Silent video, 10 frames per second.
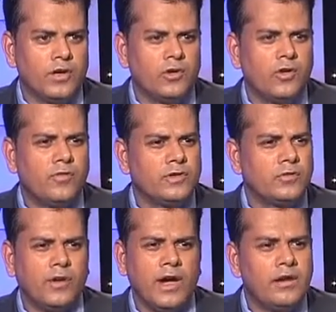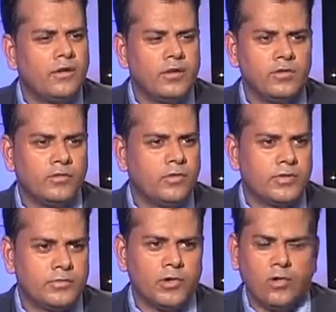It offers a wide range of
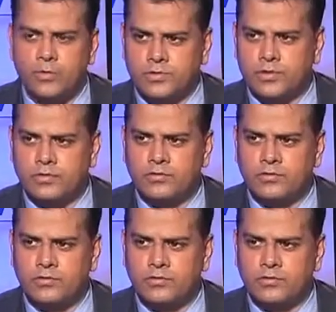investment options.